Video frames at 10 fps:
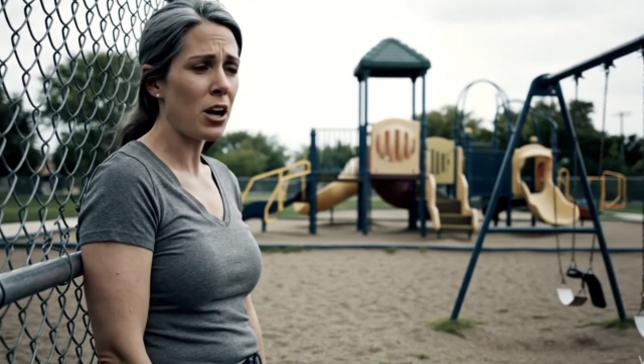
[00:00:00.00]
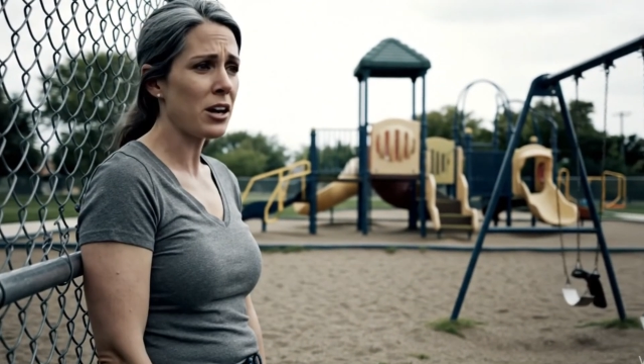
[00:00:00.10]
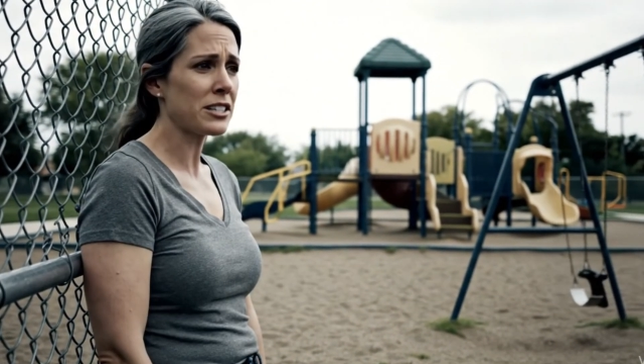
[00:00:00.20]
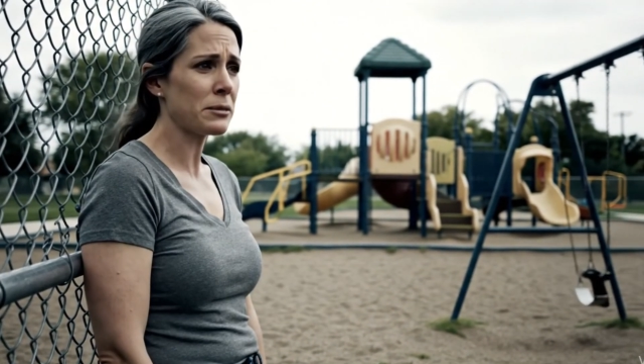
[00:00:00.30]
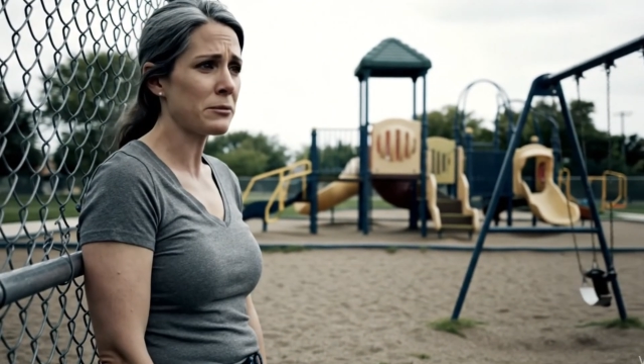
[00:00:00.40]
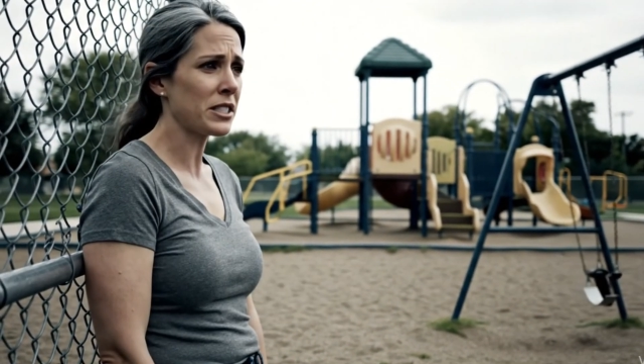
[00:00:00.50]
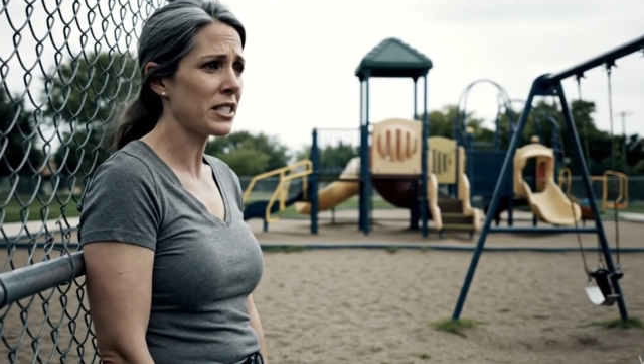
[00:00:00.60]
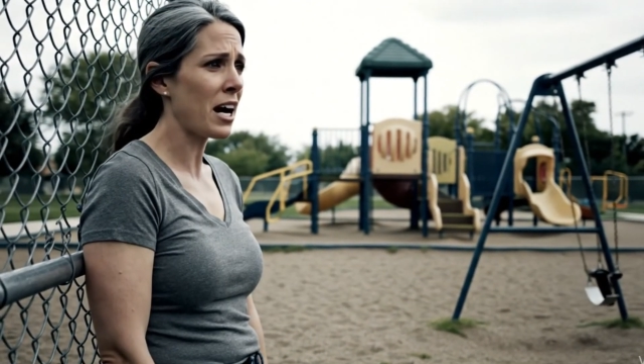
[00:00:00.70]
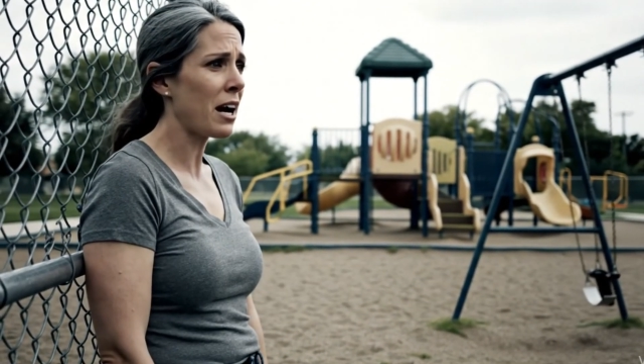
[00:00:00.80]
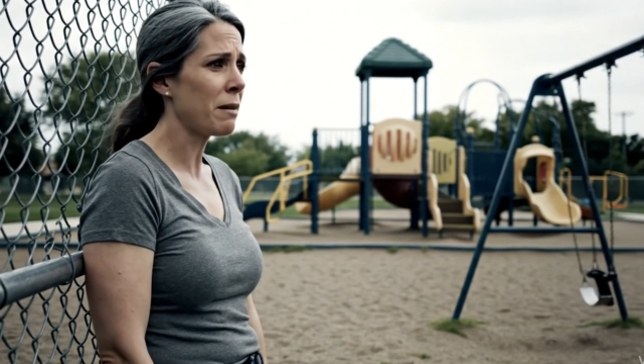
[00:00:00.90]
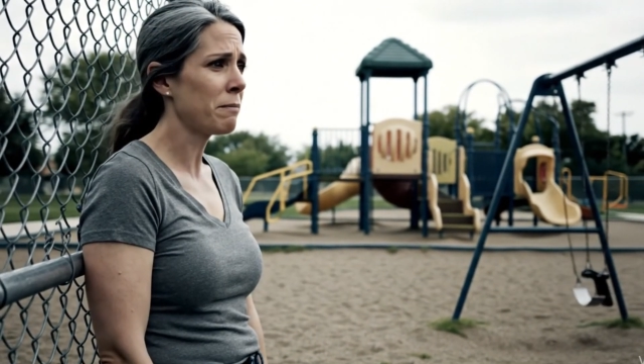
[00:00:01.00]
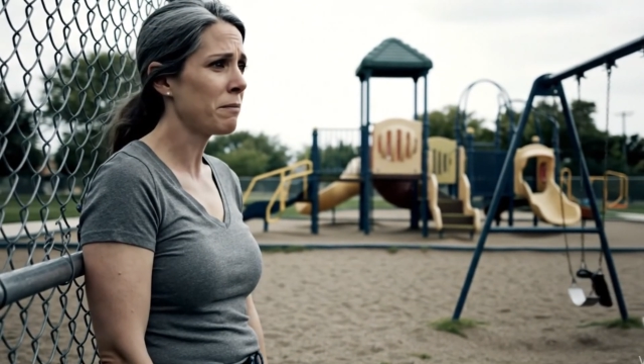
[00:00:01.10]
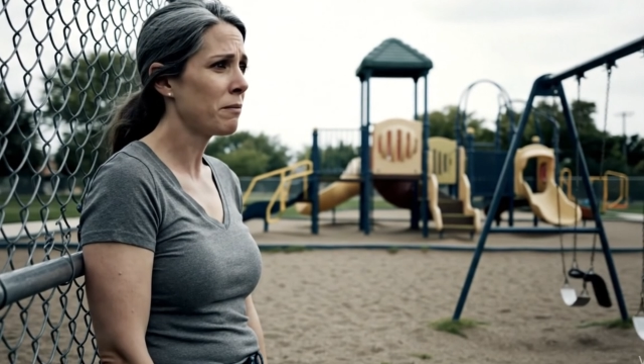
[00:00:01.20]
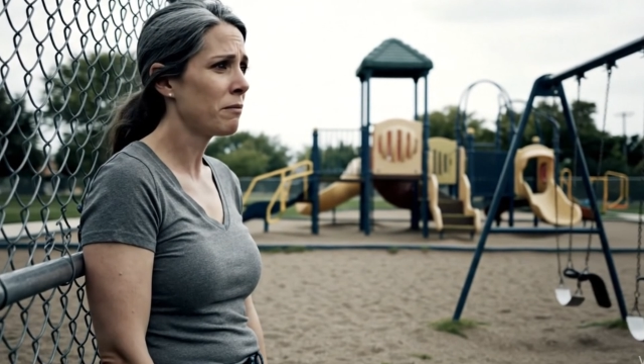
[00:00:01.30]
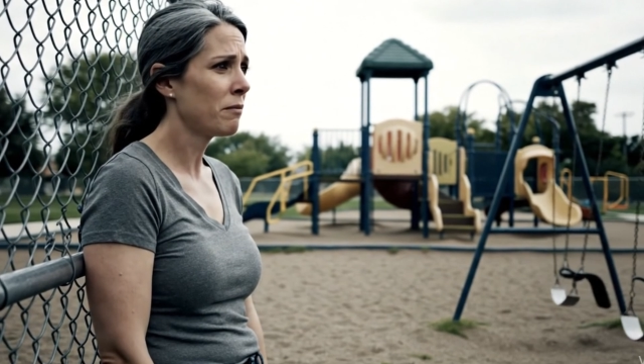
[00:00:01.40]
minutes until
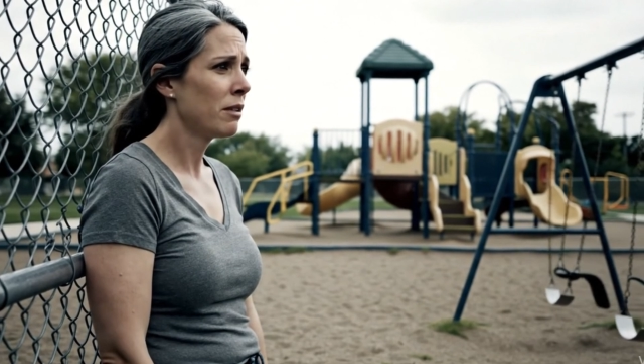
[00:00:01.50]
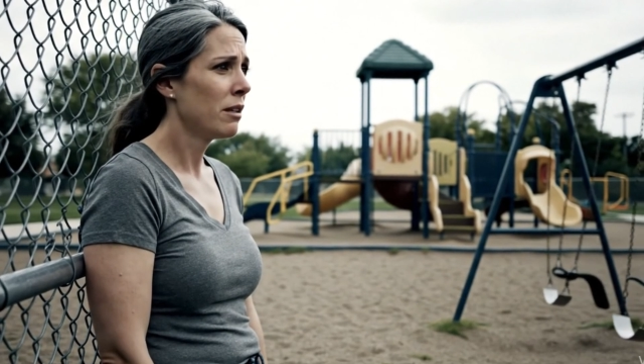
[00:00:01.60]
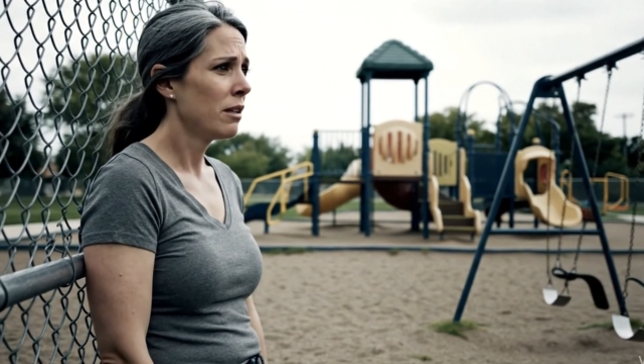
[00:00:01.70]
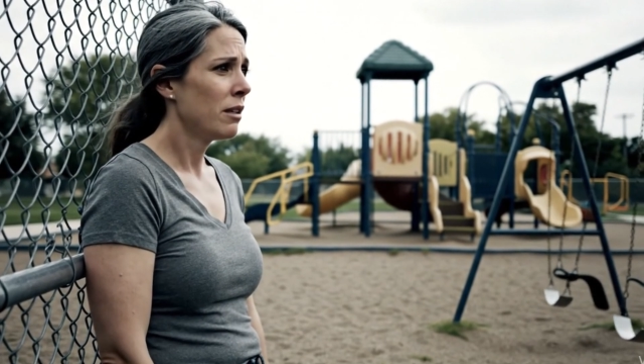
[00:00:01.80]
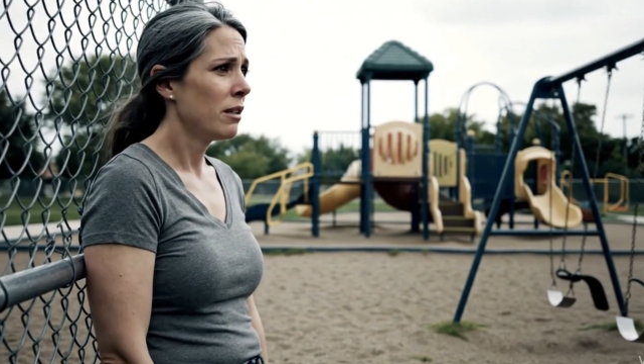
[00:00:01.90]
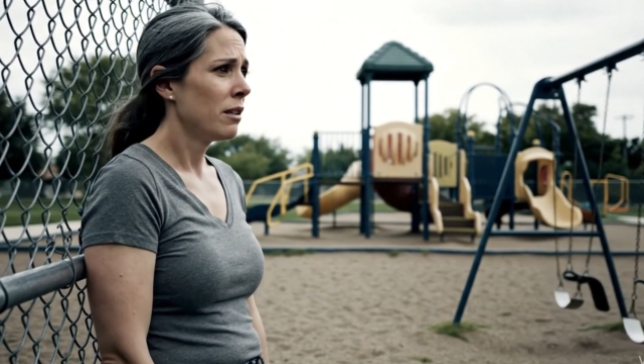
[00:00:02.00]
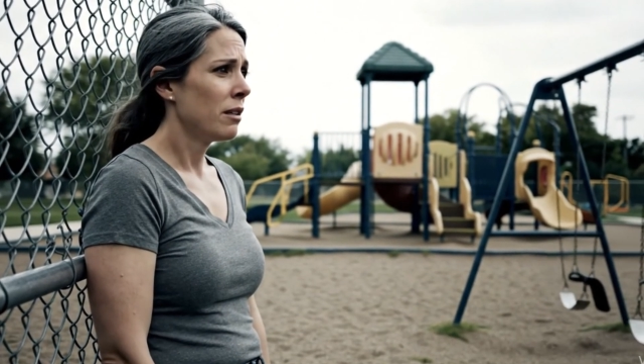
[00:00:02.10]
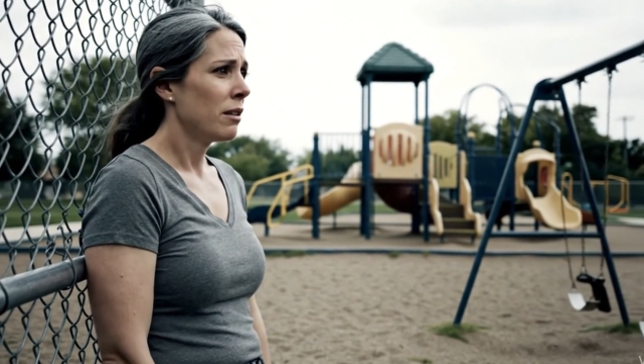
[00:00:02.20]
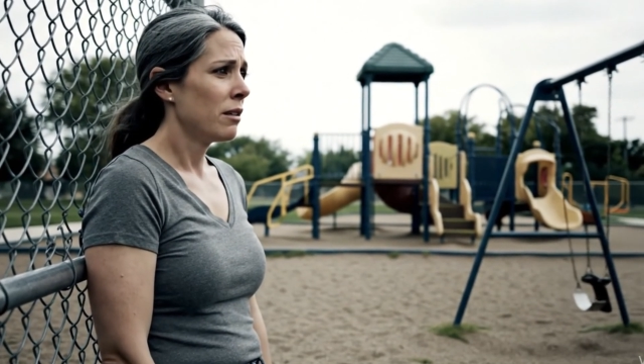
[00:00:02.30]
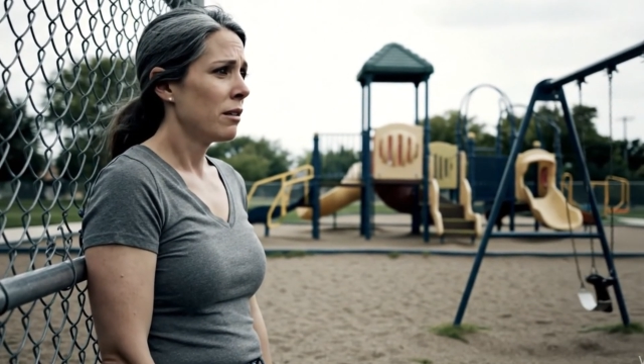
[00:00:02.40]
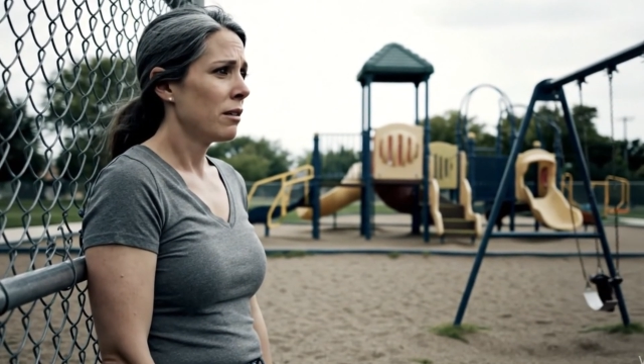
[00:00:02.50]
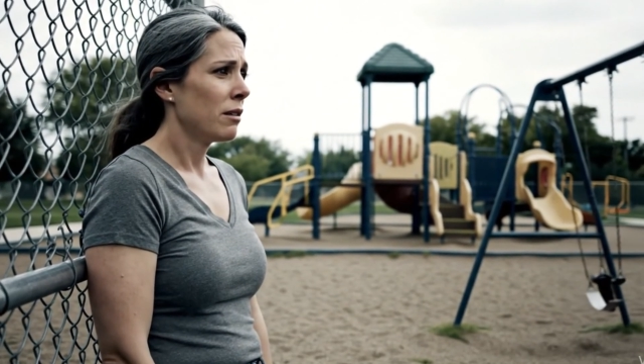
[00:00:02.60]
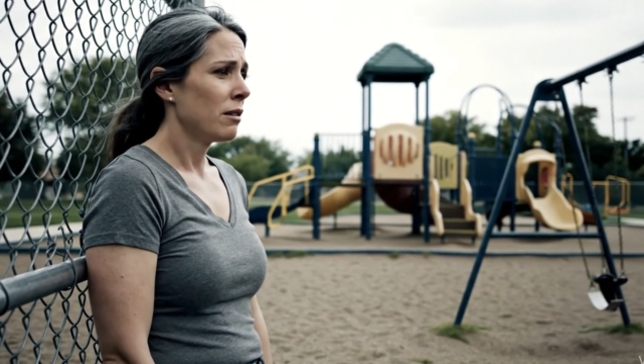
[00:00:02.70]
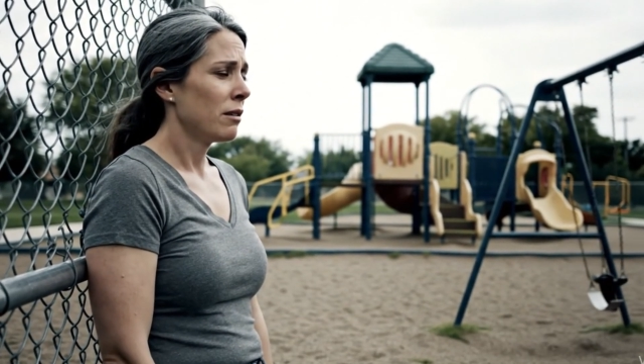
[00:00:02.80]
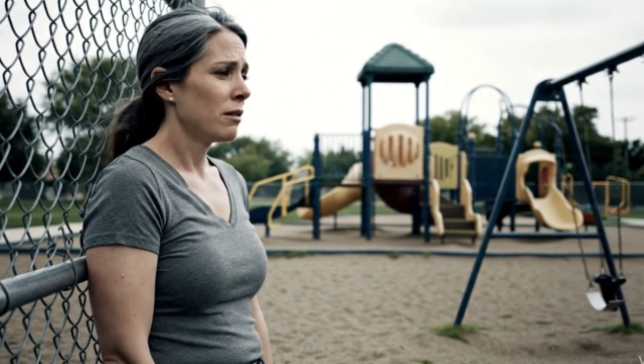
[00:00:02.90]
I walked down
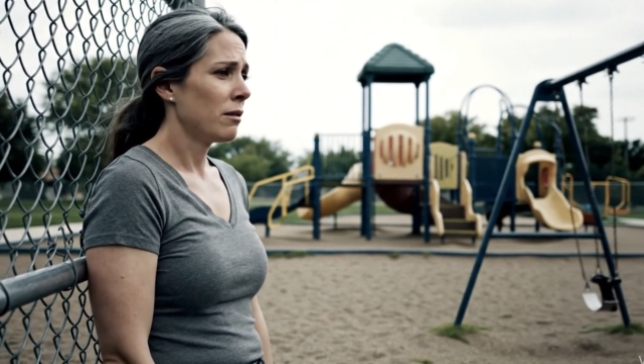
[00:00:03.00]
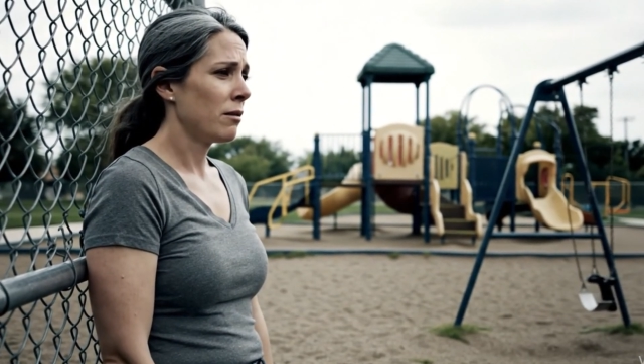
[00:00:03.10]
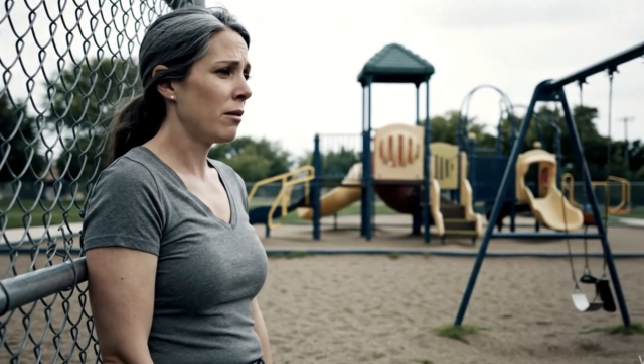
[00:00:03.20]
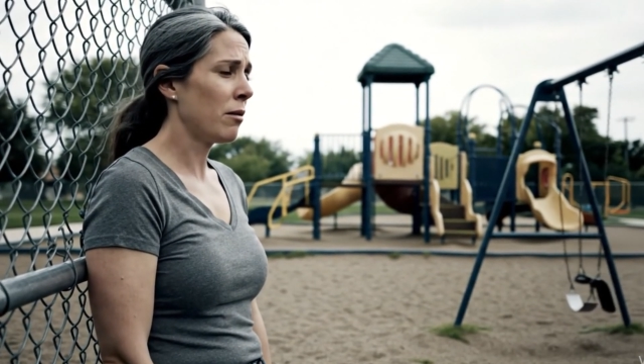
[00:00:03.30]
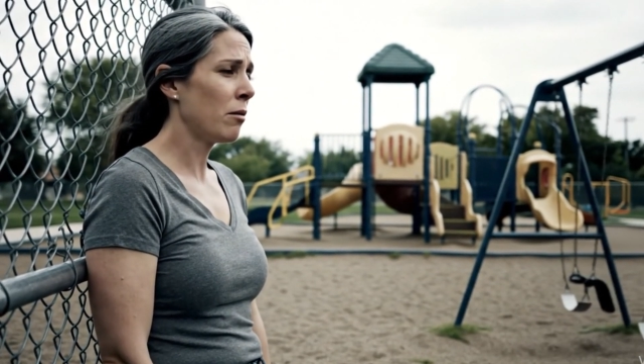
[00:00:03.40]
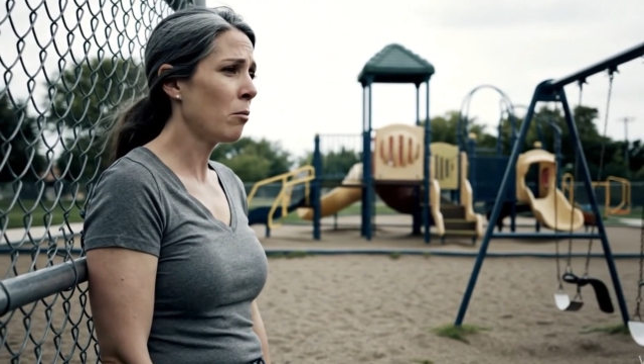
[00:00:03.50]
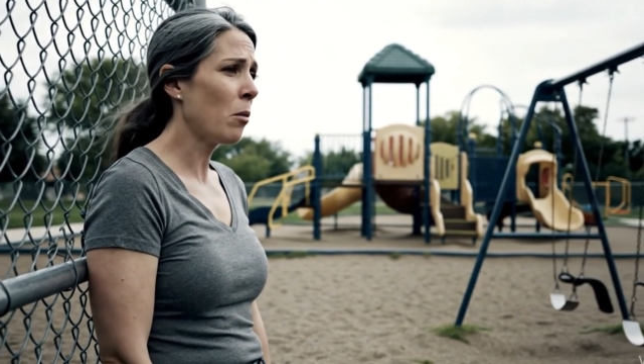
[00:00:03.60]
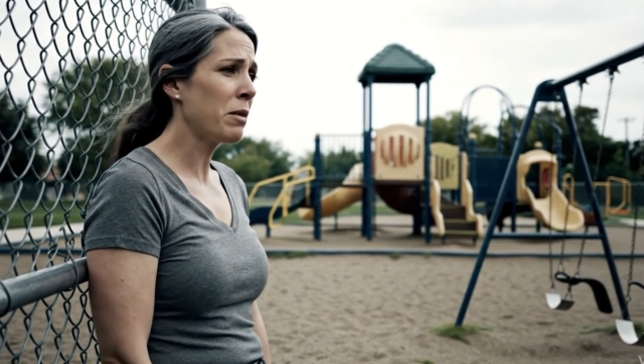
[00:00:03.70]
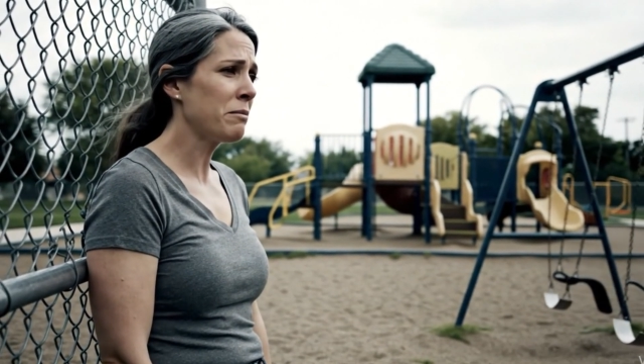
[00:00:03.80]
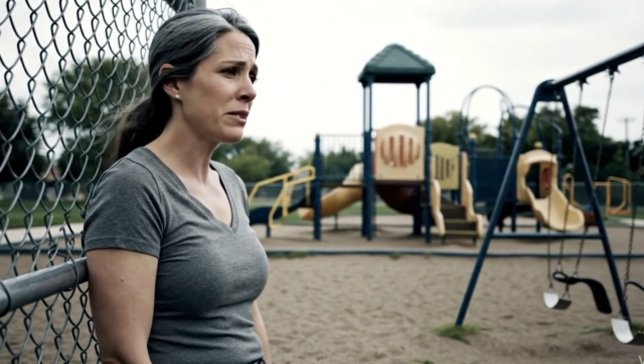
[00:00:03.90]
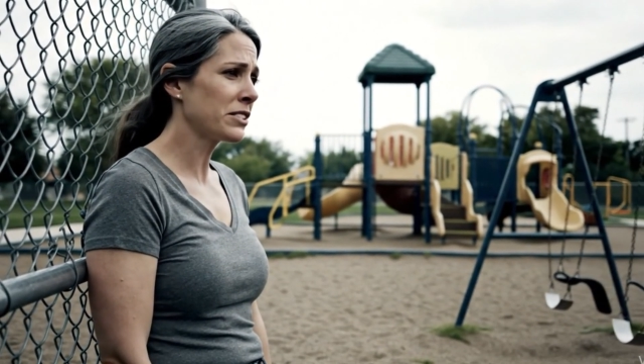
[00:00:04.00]
that aisle alone.